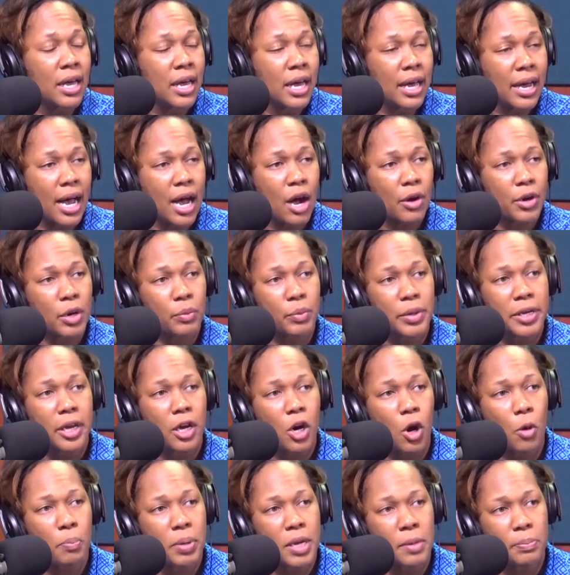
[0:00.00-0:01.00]
How can we
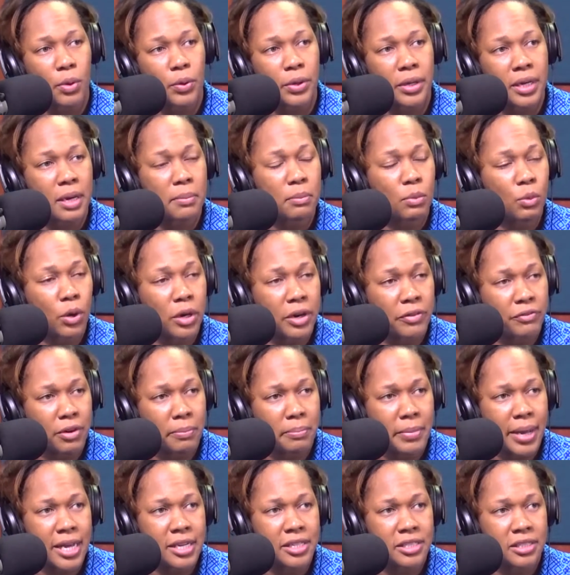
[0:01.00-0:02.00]
help people get more
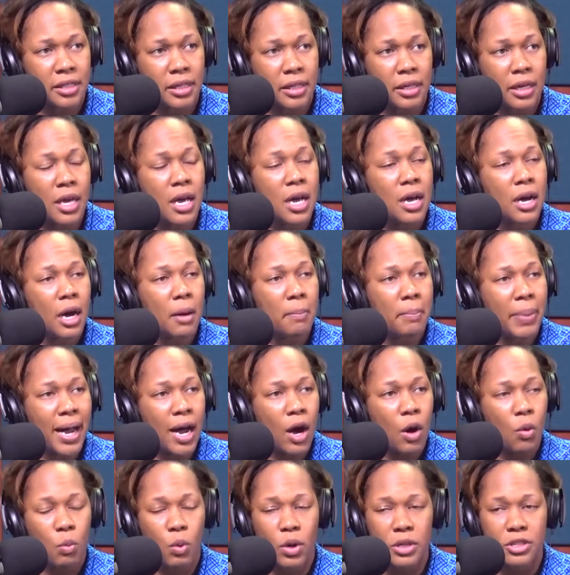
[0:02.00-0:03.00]
information
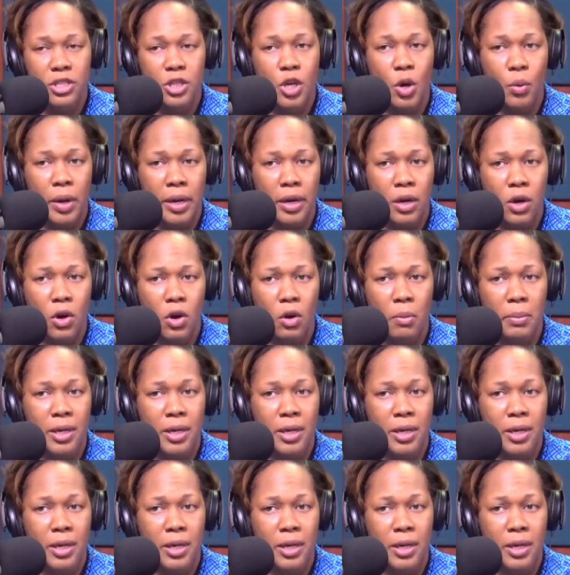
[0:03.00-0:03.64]
about what's going on,